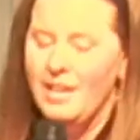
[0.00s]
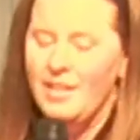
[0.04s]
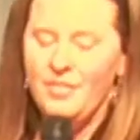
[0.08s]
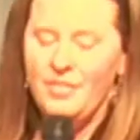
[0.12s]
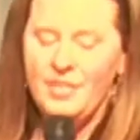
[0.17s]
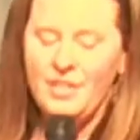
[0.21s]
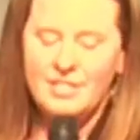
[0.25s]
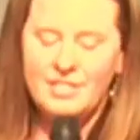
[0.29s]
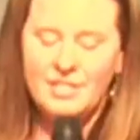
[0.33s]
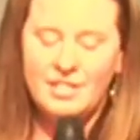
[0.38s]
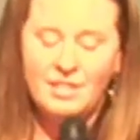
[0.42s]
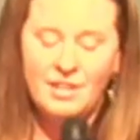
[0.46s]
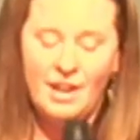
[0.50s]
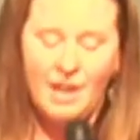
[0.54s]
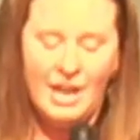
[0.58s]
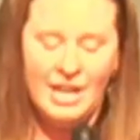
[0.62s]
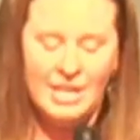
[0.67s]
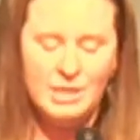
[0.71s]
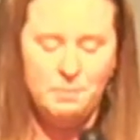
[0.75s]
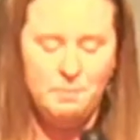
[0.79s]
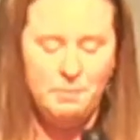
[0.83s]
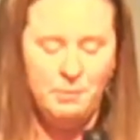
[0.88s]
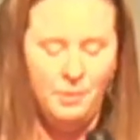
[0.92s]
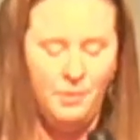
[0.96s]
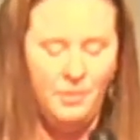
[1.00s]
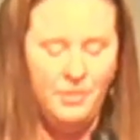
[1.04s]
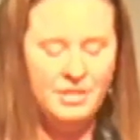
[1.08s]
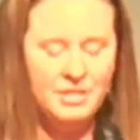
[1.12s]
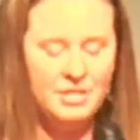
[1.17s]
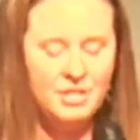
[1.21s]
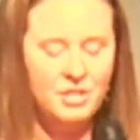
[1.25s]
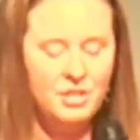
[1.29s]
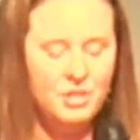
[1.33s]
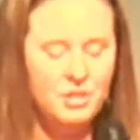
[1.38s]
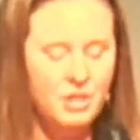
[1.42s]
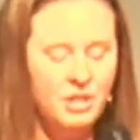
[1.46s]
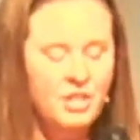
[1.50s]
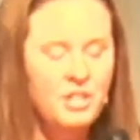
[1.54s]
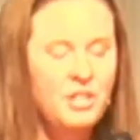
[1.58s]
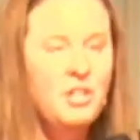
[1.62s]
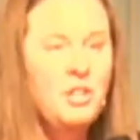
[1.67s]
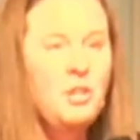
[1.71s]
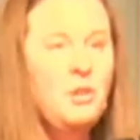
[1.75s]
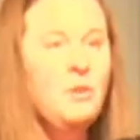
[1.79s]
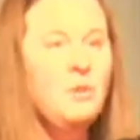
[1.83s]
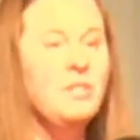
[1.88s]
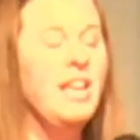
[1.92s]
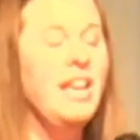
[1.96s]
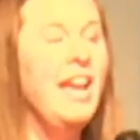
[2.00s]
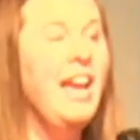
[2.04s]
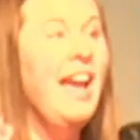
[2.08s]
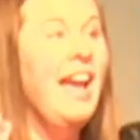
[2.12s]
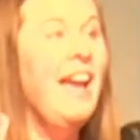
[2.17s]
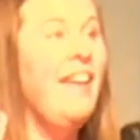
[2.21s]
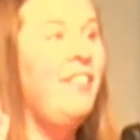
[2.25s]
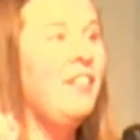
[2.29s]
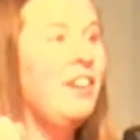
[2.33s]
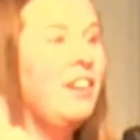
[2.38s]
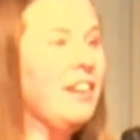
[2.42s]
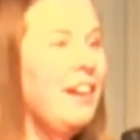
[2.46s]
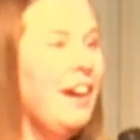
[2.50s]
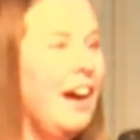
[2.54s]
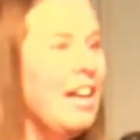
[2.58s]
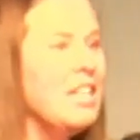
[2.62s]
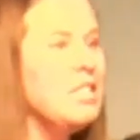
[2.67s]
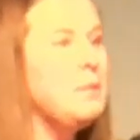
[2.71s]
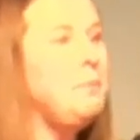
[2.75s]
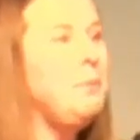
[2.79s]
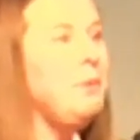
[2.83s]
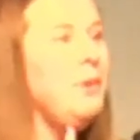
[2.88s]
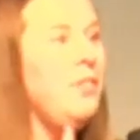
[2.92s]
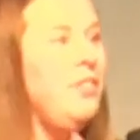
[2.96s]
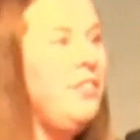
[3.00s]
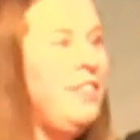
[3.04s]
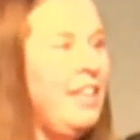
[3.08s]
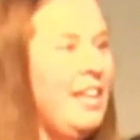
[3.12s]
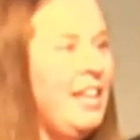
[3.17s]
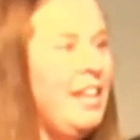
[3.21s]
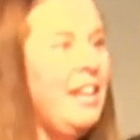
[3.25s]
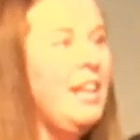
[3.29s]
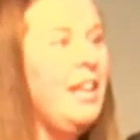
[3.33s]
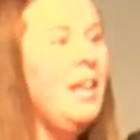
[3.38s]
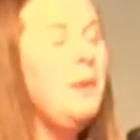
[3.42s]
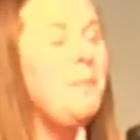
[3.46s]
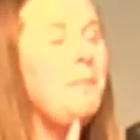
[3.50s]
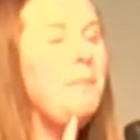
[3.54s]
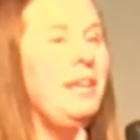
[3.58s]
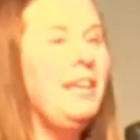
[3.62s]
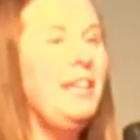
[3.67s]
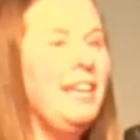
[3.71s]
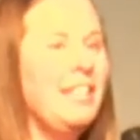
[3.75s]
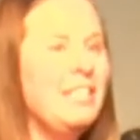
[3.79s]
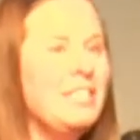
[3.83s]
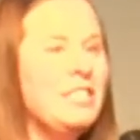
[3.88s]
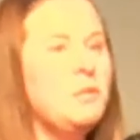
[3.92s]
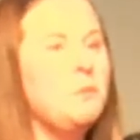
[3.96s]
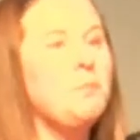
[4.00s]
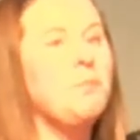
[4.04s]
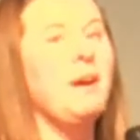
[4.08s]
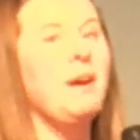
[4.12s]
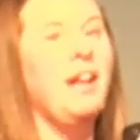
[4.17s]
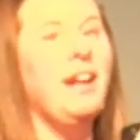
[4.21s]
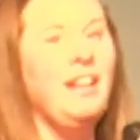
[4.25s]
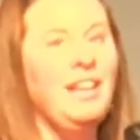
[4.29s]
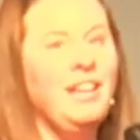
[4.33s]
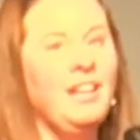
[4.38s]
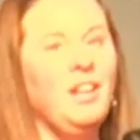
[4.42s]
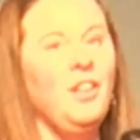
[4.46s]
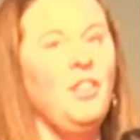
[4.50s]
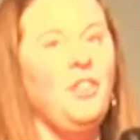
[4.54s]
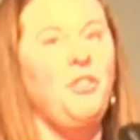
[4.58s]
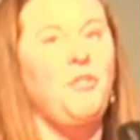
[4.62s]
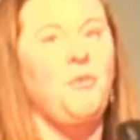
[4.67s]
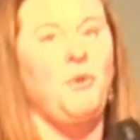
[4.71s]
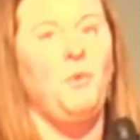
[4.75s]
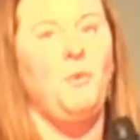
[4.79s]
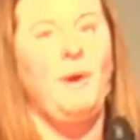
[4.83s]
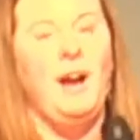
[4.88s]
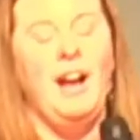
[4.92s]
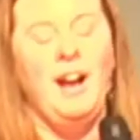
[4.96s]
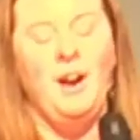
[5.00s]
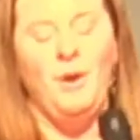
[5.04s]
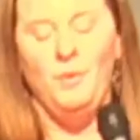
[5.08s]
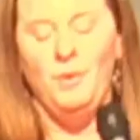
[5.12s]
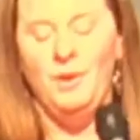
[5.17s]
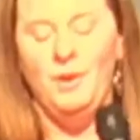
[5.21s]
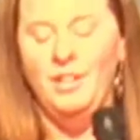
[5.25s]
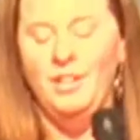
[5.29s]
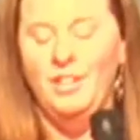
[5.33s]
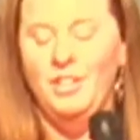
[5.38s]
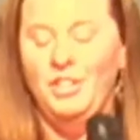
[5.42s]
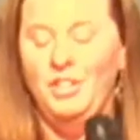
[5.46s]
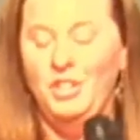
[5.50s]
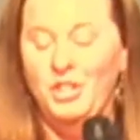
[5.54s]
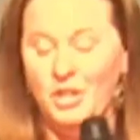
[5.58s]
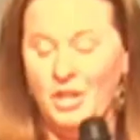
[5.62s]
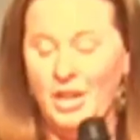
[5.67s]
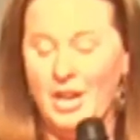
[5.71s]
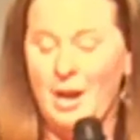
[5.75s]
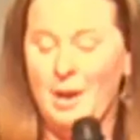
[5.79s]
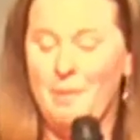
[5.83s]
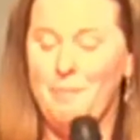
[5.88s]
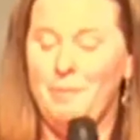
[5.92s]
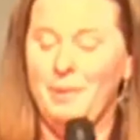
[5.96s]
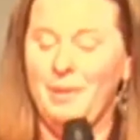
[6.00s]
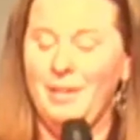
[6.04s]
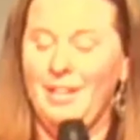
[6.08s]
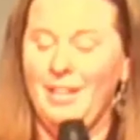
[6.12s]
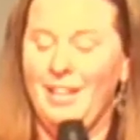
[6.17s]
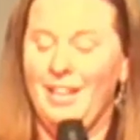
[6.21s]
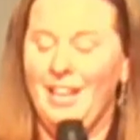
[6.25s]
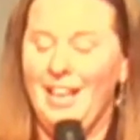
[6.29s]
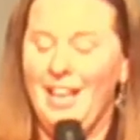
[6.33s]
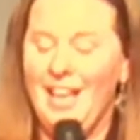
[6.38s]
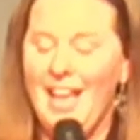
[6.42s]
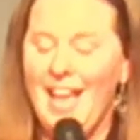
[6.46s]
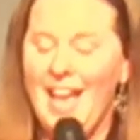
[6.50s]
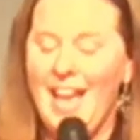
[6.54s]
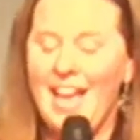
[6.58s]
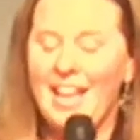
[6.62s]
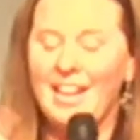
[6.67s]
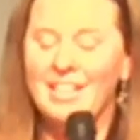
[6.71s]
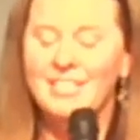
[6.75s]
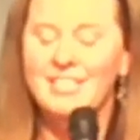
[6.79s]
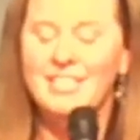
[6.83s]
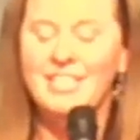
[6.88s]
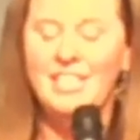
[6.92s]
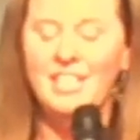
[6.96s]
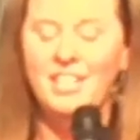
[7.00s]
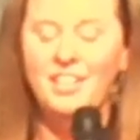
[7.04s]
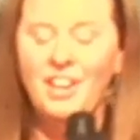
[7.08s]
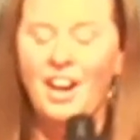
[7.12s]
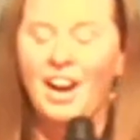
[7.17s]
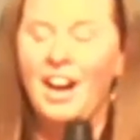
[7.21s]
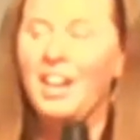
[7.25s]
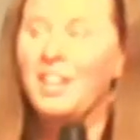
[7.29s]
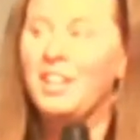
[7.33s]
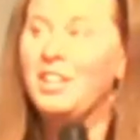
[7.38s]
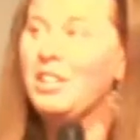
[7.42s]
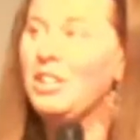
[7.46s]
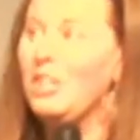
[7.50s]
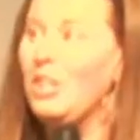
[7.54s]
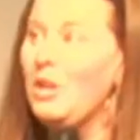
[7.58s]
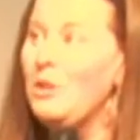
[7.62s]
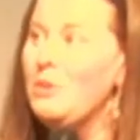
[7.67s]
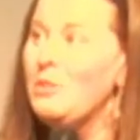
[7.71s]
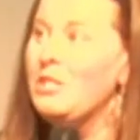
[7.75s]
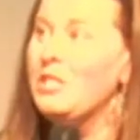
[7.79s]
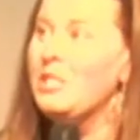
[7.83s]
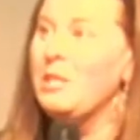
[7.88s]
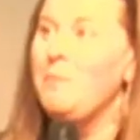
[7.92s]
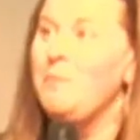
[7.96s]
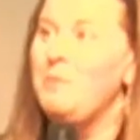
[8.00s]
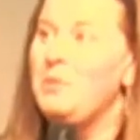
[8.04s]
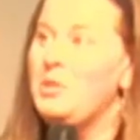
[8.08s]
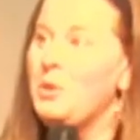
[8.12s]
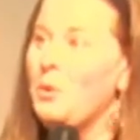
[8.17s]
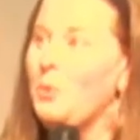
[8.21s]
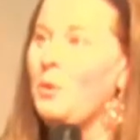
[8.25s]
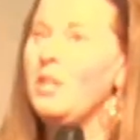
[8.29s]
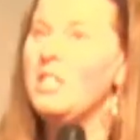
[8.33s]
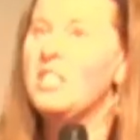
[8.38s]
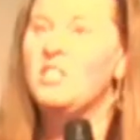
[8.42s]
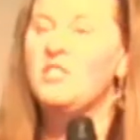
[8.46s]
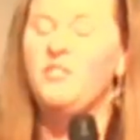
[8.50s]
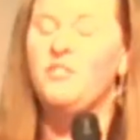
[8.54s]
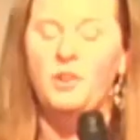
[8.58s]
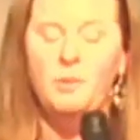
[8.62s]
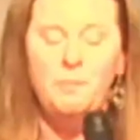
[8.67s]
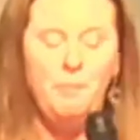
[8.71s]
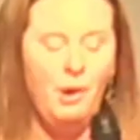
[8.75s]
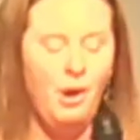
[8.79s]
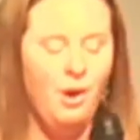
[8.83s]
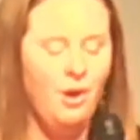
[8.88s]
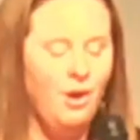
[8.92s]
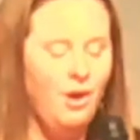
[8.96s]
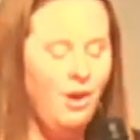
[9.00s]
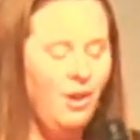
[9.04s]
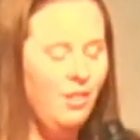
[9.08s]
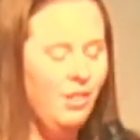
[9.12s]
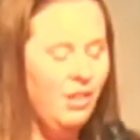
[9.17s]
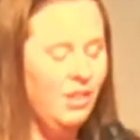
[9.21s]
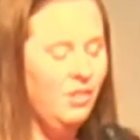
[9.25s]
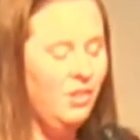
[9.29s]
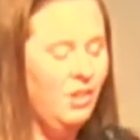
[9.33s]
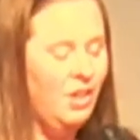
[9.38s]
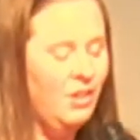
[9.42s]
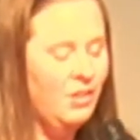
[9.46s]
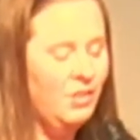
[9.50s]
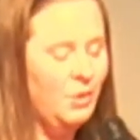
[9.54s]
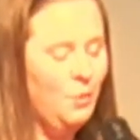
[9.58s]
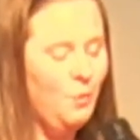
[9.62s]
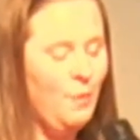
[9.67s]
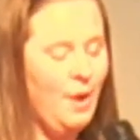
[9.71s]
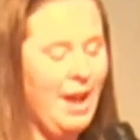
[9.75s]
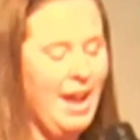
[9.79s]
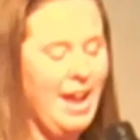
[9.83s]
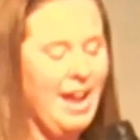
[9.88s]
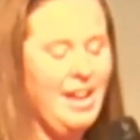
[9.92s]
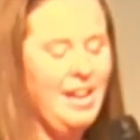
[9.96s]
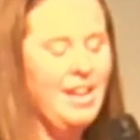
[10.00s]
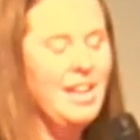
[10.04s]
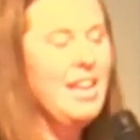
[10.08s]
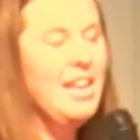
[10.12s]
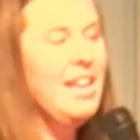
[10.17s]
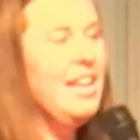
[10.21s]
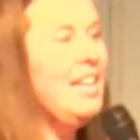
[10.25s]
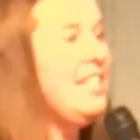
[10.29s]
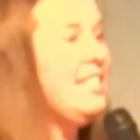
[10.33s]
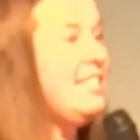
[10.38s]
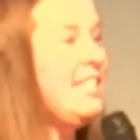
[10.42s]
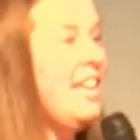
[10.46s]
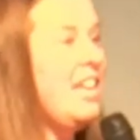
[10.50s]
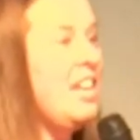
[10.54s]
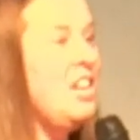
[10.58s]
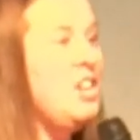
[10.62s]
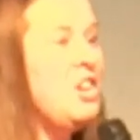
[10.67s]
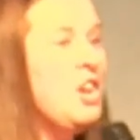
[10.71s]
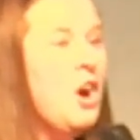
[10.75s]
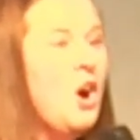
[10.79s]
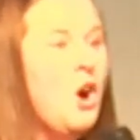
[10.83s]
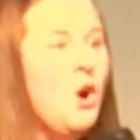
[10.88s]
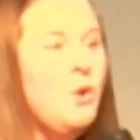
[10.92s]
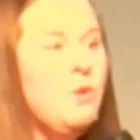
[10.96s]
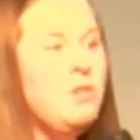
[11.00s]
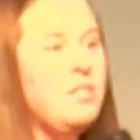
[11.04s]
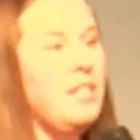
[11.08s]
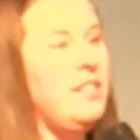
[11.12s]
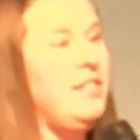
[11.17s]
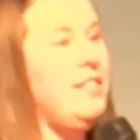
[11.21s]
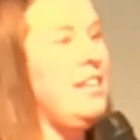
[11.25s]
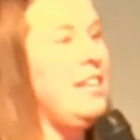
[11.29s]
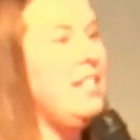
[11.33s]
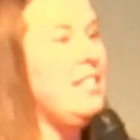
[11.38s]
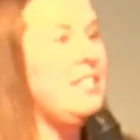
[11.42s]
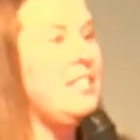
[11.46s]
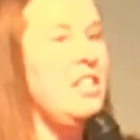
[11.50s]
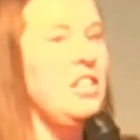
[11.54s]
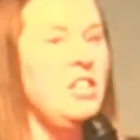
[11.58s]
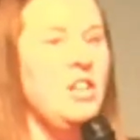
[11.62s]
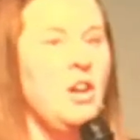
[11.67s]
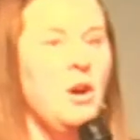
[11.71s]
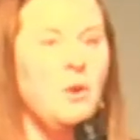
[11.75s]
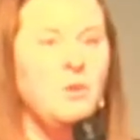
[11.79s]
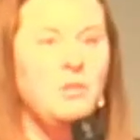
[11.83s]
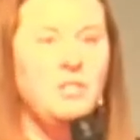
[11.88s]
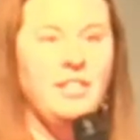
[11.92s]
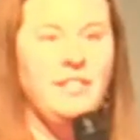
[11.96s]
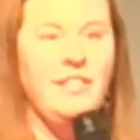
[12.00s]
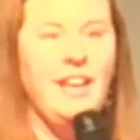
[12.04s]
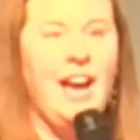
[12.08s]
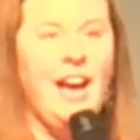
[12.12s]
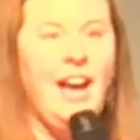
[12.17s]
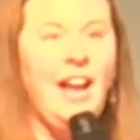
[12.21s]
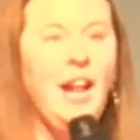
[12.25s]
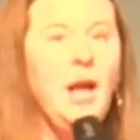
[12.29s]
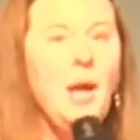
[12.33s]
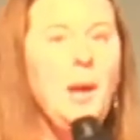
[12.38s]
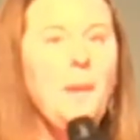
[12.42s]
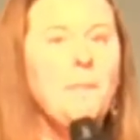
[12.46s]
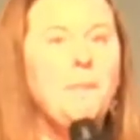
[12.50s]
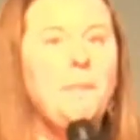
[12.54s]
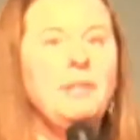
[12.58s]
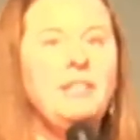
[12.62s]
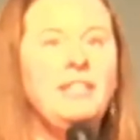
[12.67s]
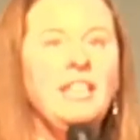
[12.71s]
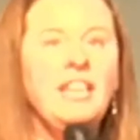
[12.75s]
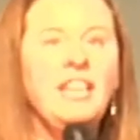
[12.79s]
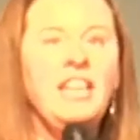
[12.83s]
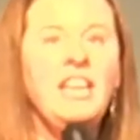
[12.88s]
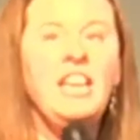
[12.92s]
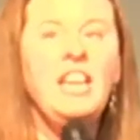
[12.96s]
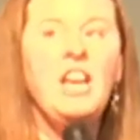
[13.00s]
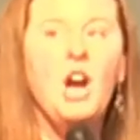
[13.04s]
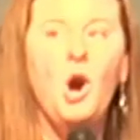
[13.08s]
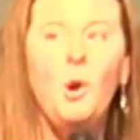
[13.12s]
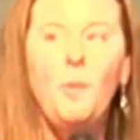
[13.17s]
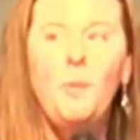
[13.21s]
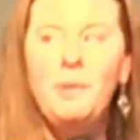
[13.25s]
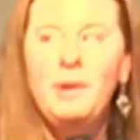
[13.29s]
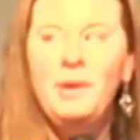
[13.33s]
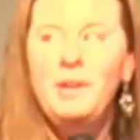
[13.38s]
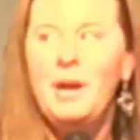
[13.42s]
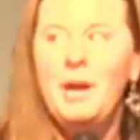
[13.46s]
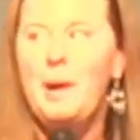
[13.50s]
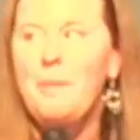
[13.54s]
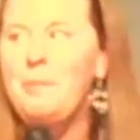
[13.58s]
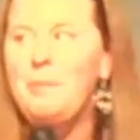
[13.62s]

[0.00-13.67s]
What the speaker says: this gospel, this good news. And the gospel then began spreading throughout Europe. And see, God closed some doors for Paul along the way. He said no to this and no to that. But then he opened up